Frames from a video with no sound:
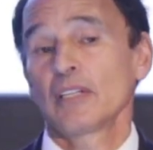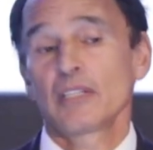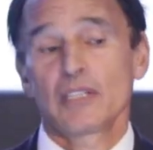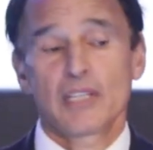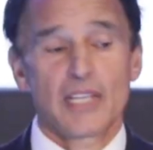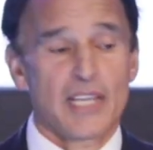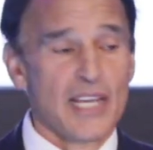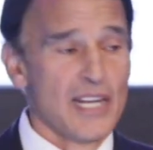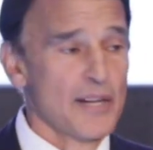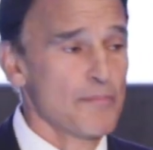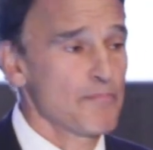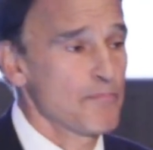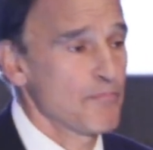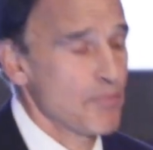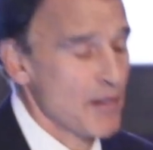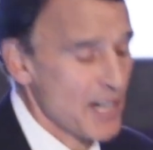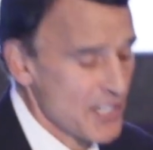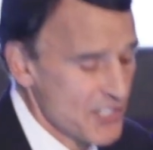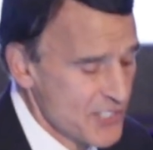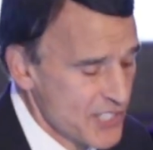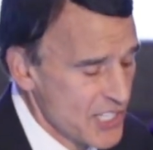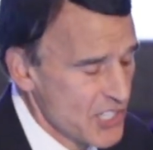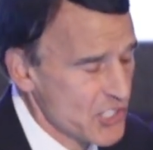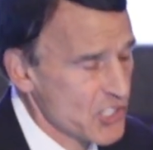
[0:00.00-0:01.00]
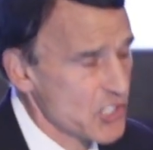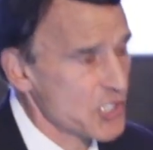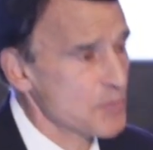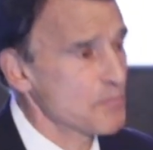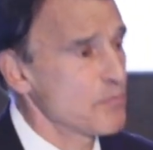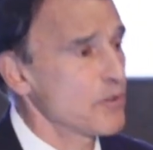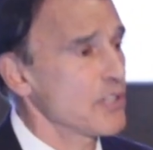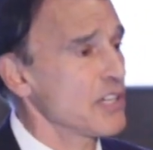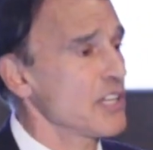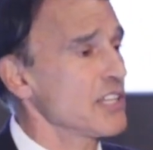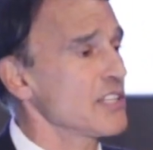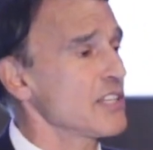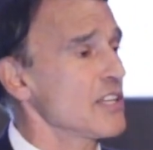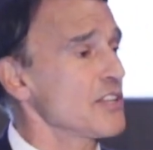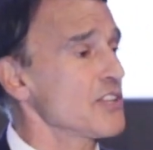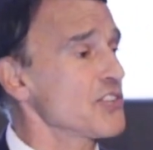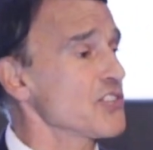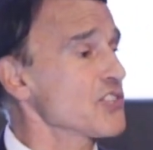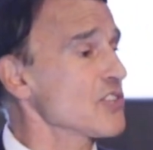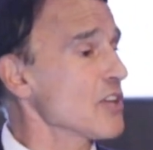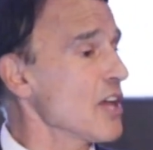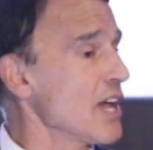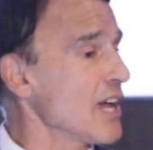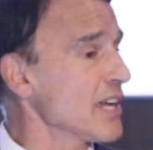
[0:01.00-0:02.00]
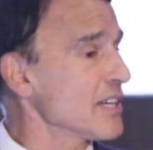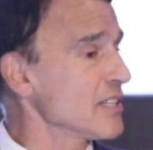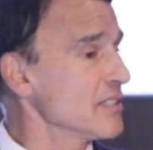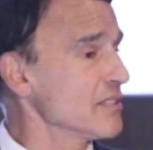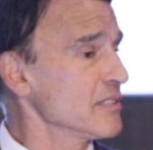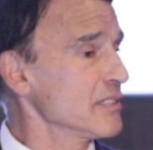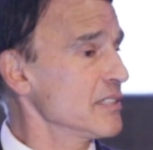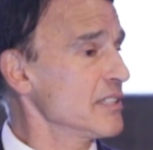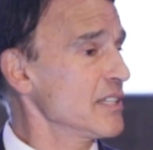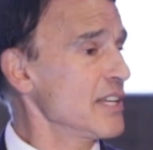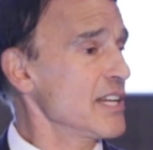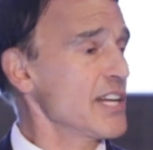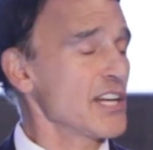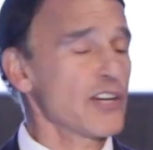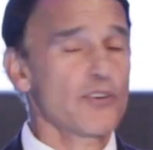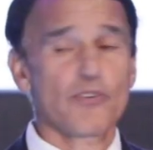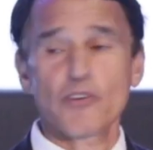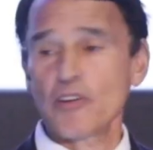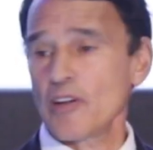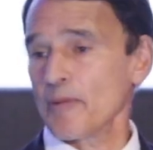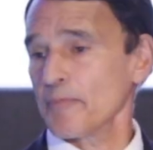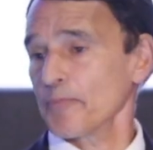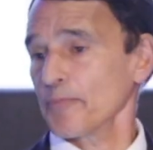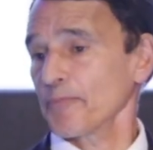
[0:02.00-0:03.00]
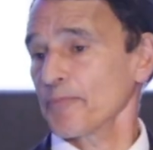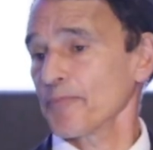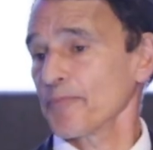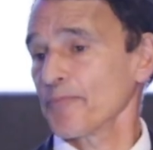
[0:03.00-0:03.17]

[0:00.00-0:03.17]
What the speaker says: He had a prosthesis put on the other side, and he grew up.